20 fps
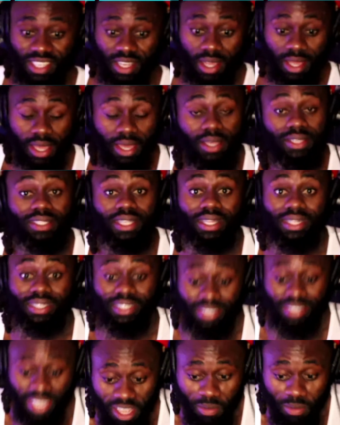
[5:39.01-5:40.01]
He's a
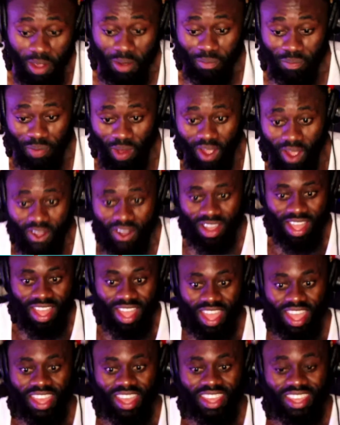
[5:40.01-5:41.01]
demon, bro.
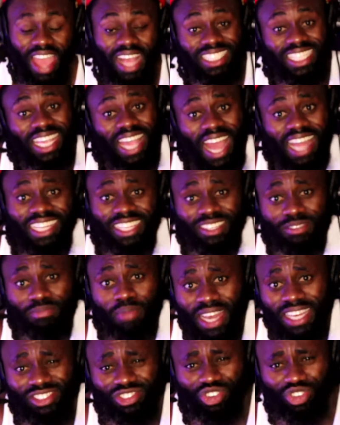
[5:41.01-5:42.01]
Y'all see how this man
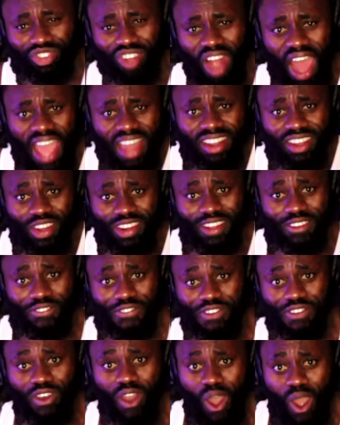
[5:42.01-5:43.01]
is riding on the
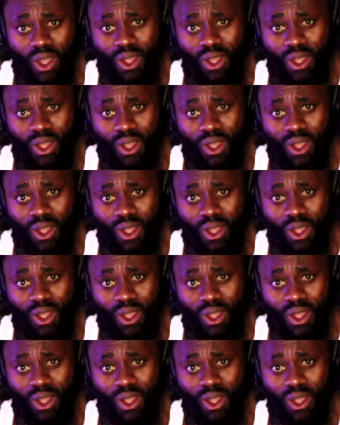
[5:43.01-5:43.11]
floor?